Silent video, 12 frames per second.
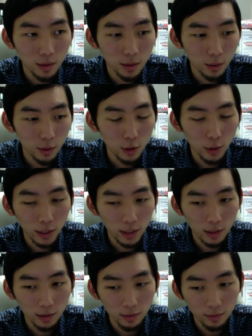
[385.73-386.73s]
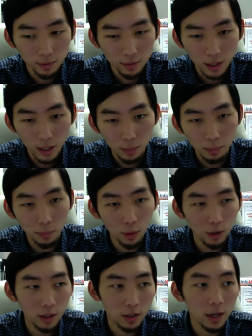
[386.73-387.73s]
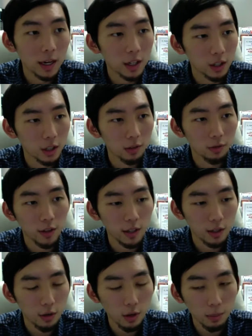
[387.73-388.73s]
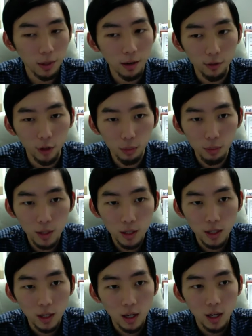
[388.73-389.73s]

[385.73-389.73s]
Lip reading: Also, I can get a bit more interaction if there's 3 platforms.